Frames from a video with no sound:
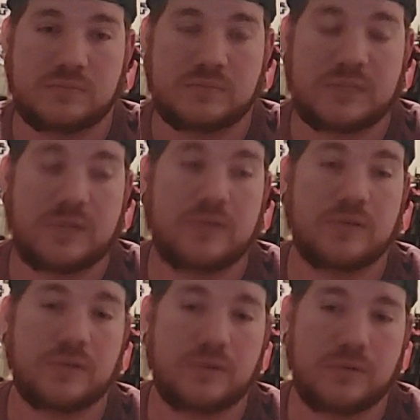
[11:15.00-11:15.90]
you
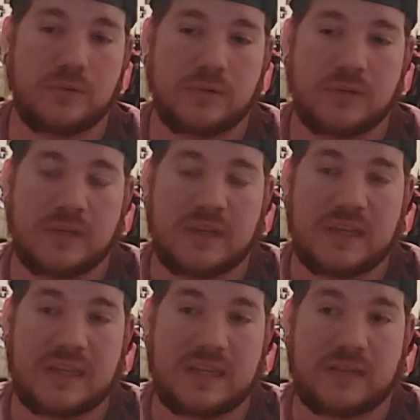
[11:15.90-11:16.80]
do
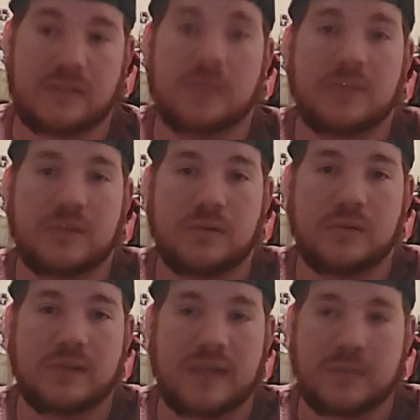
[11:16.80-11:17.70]
in some of the
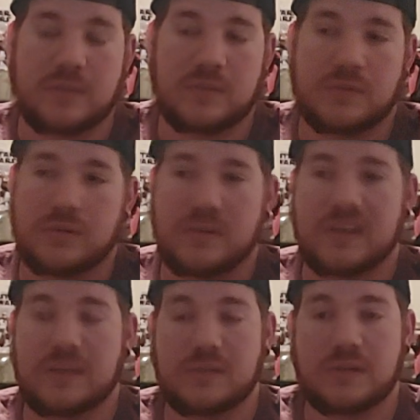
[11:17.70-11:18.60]
newer games. Some of the newer
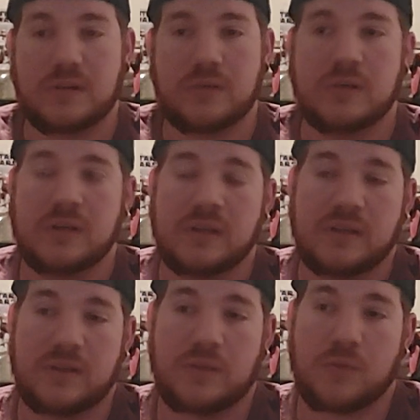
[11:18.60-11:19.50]
games,
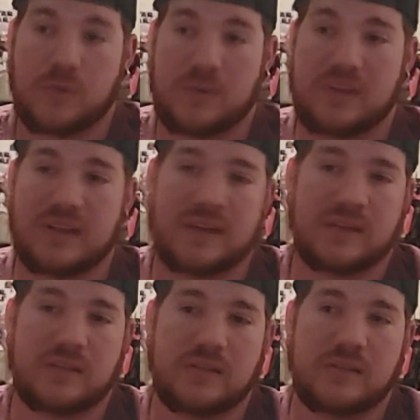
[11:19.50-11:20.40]
they're more
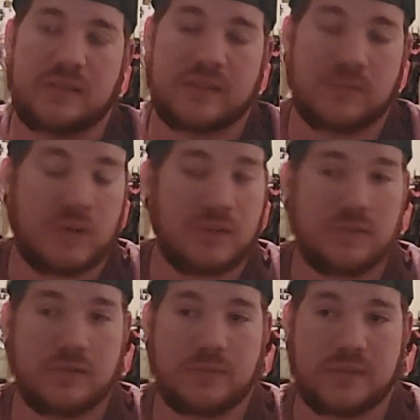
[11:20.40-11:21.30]
realized and the
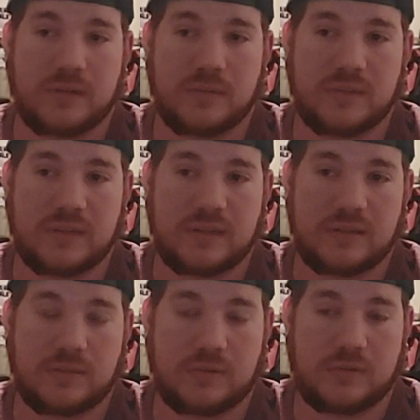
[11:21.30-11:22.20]
roster's bigger because
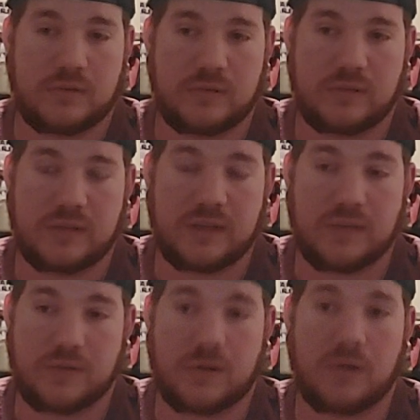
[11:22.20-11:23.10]
it
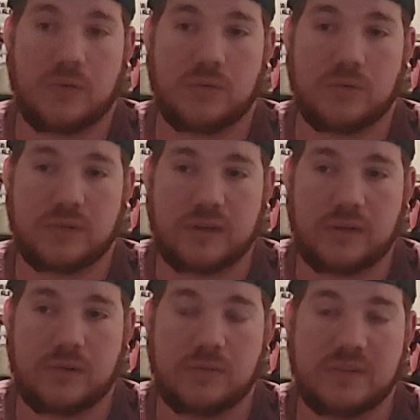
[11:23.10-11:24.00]
covers the whole,
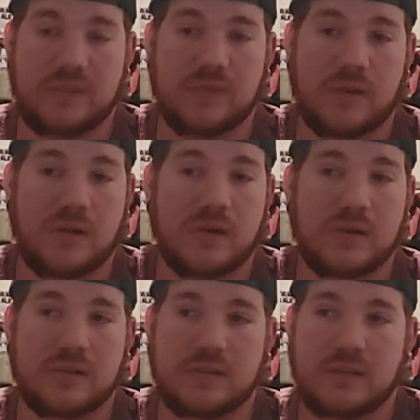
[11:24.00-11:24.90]
different
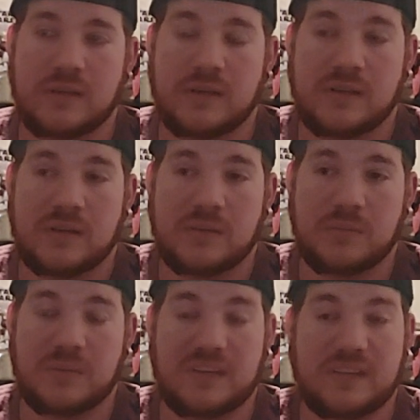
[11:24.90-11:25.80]
arcs.
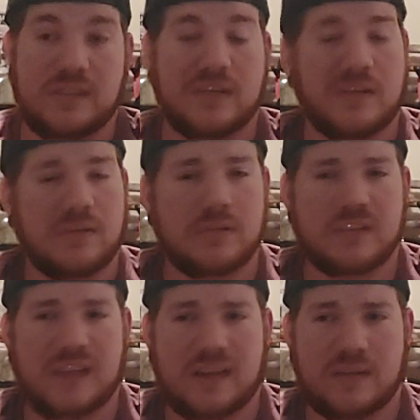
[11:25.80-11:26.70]
But this covers
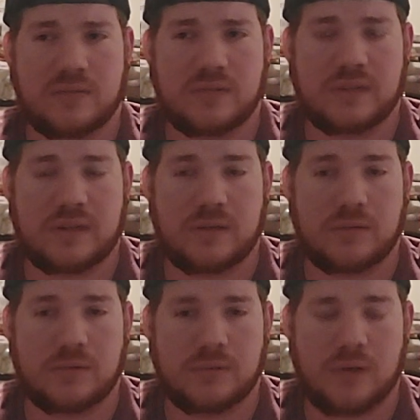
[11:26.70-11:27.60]
kind of,
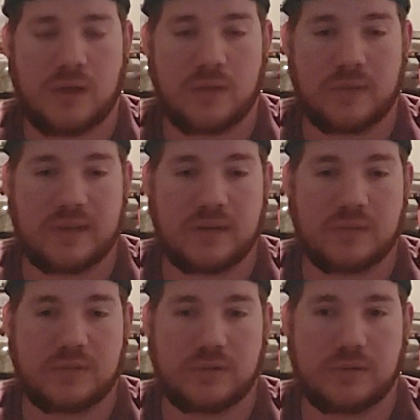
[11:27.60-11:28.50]
all the way
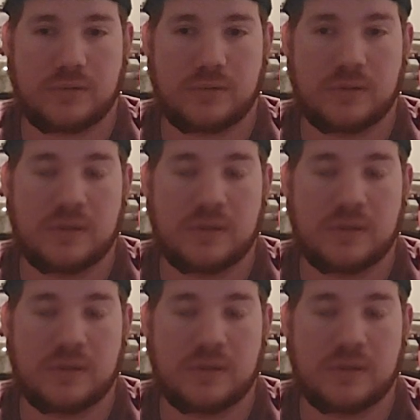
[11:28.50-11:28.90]
up to,